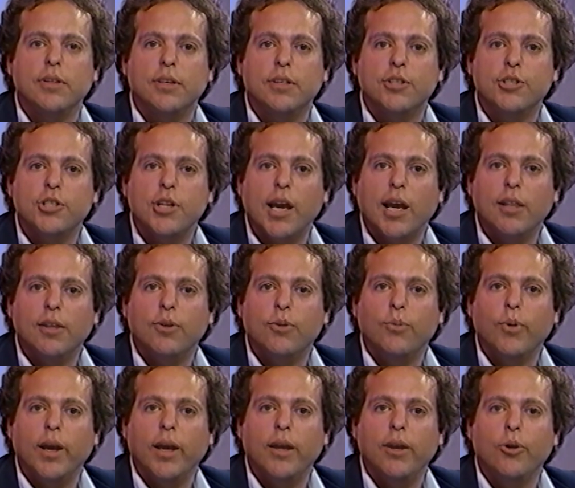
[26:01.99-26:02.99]
in a shallow
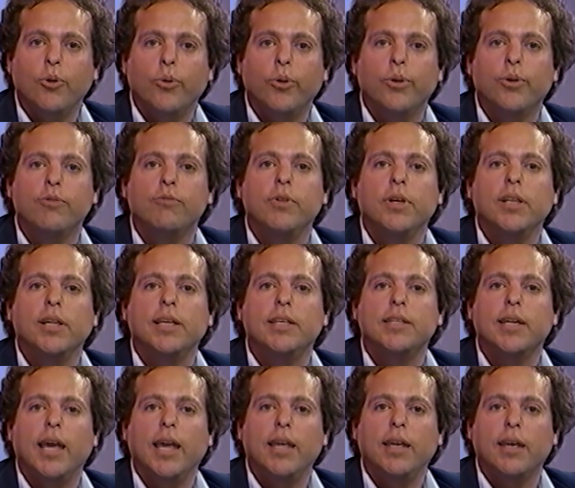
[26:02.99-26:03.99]
way, or are you really
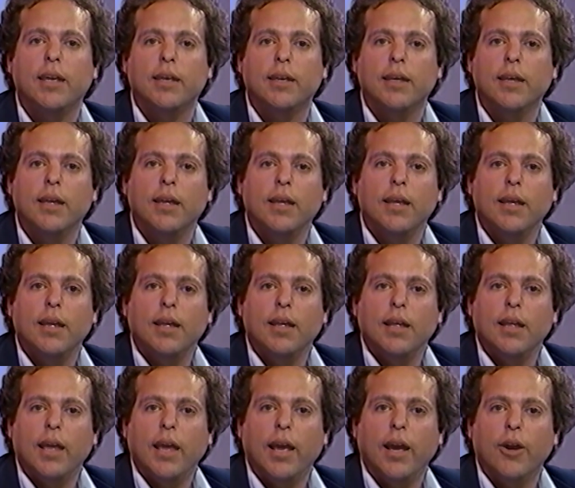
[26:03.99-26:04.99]
taking
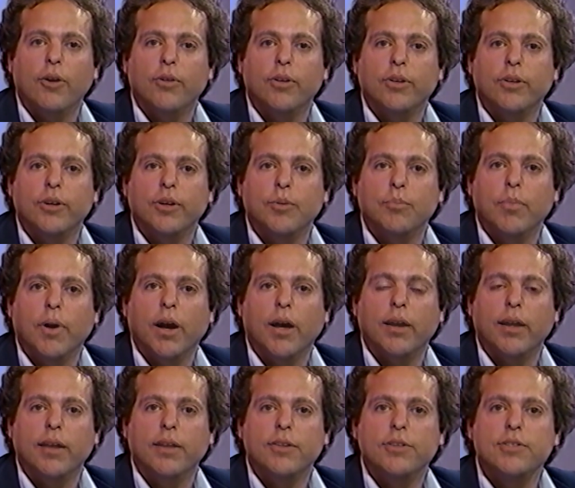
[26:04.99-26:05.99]
air into your
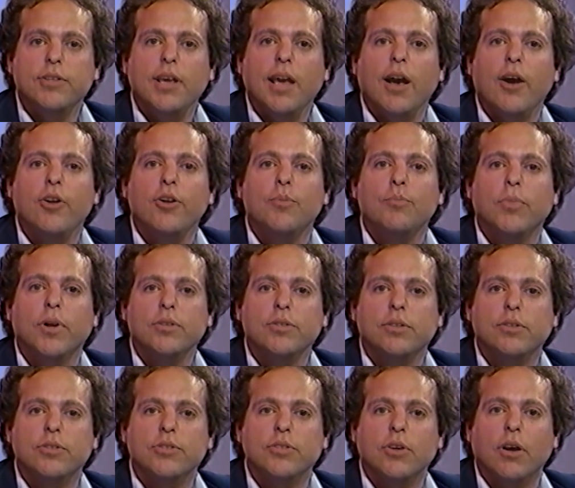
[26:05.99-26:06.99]
body? See how your
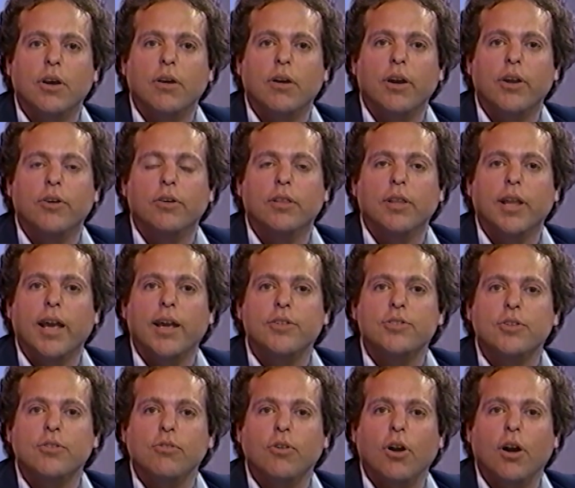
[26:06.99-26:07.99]
muscles are. Are your
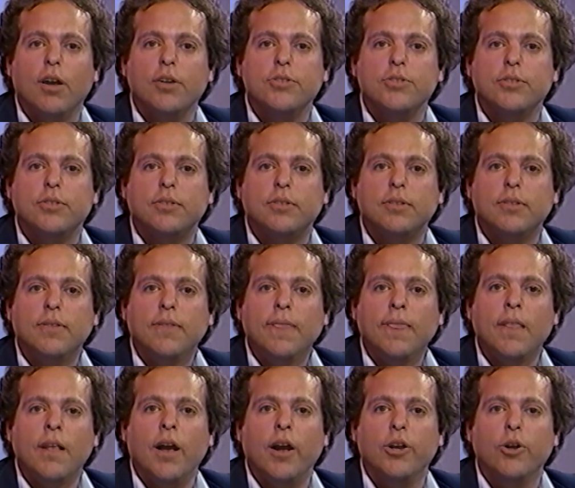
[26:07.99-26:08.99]
legs crossed?
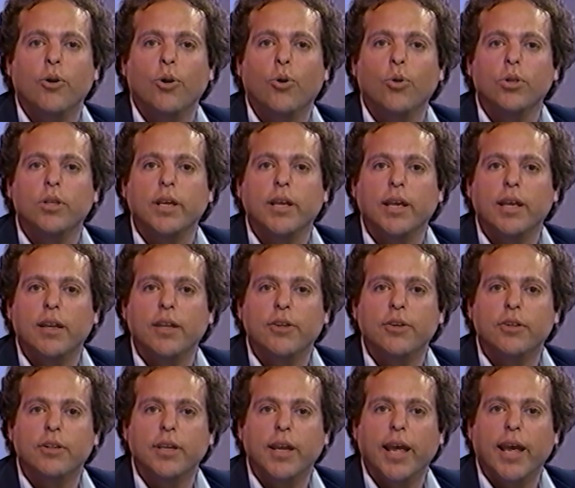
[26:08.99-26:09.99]
Are you holding
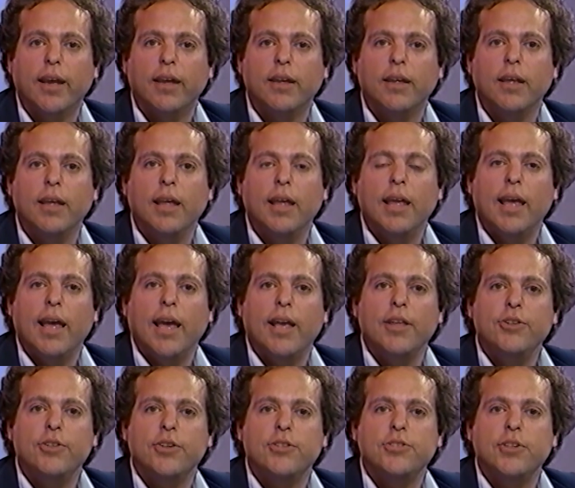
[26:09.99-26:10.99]
in your neck?
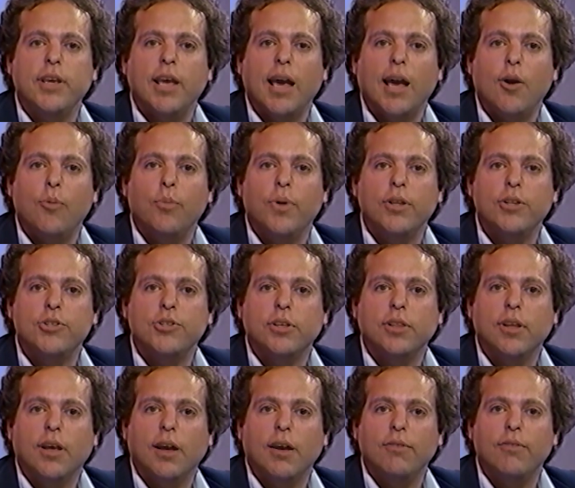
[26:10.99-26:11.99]
And just see how much
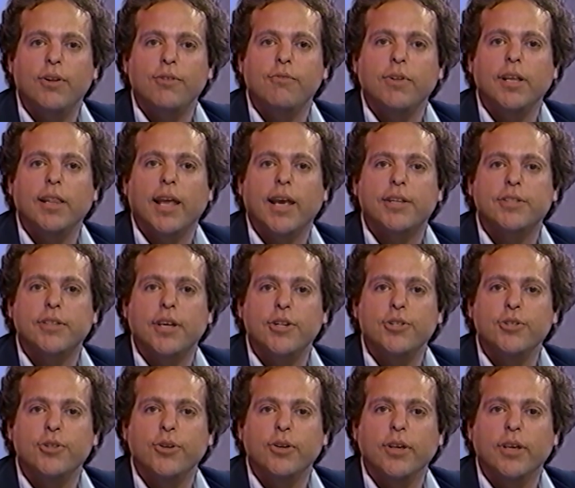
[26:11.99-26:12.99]
love and
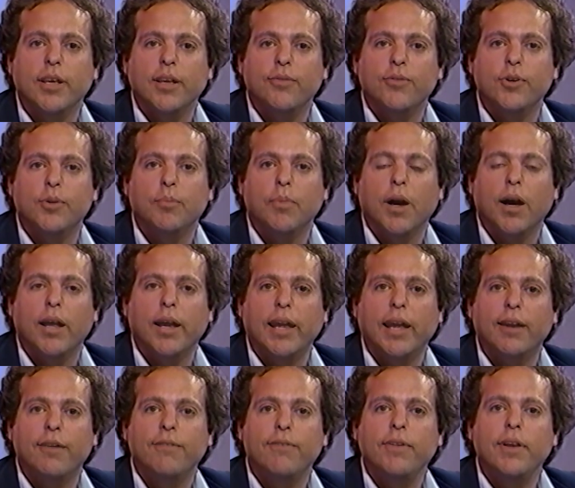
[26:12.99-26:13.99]
relaxation you can give your
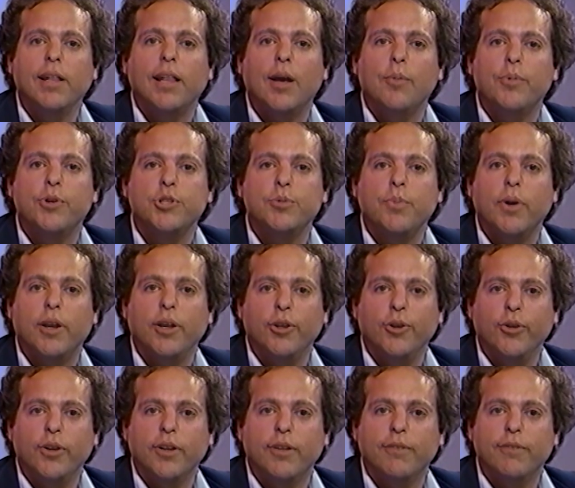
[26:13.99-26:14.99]
body, and feel how much better
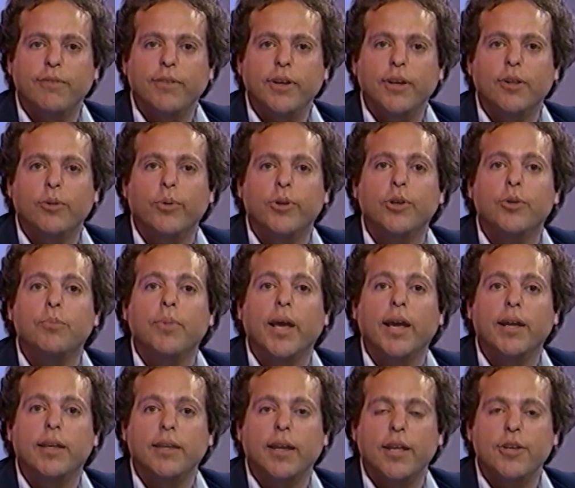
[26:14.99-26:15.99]
you can feel when you
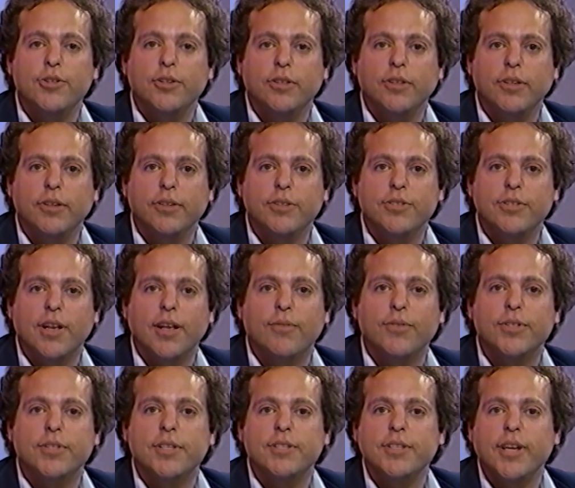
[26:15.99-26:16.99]
pay attention to
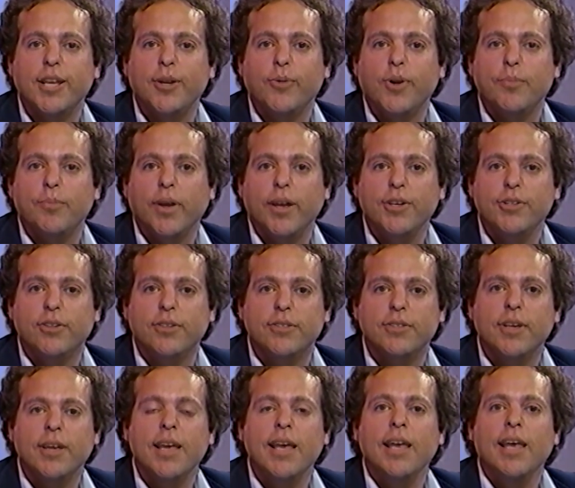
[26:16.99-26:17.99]
yourself. As I say to our
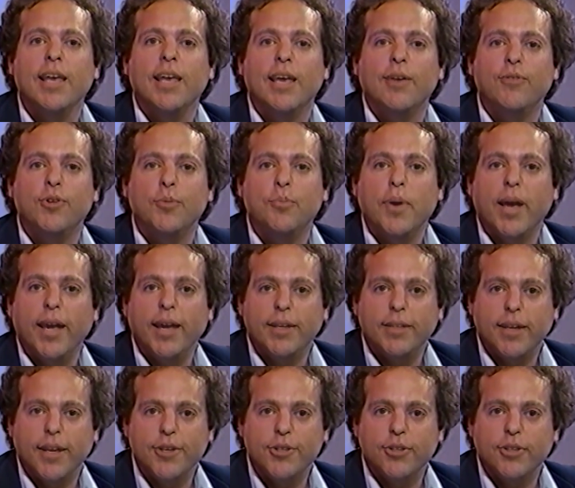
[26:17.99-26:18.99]
patients, if you pay
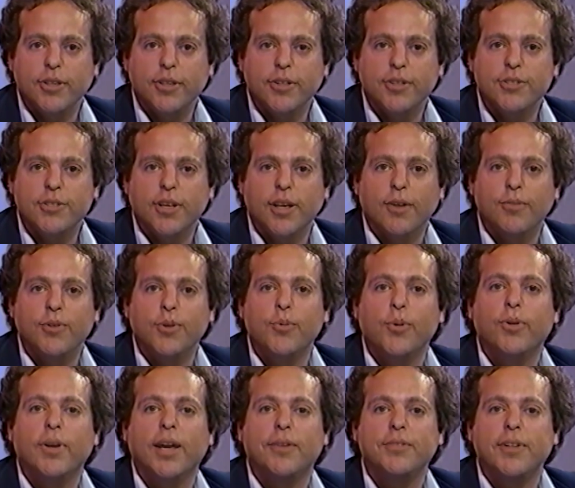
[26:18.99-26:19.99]
attention to yourself,
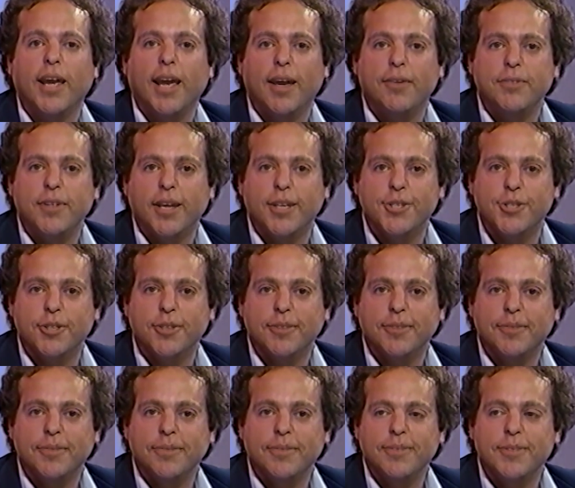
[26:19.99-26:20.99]
you won't have to have tension.
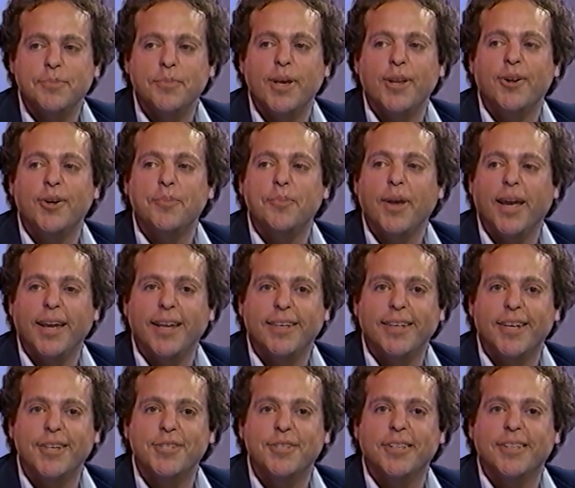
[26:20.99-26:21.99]
Better to pay
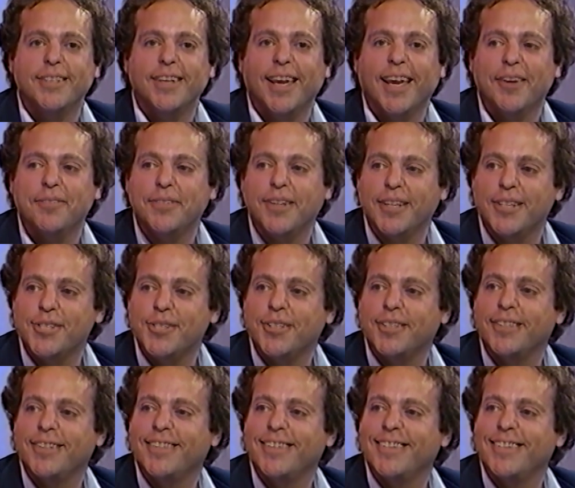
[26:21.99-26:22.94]
attention than to have tension.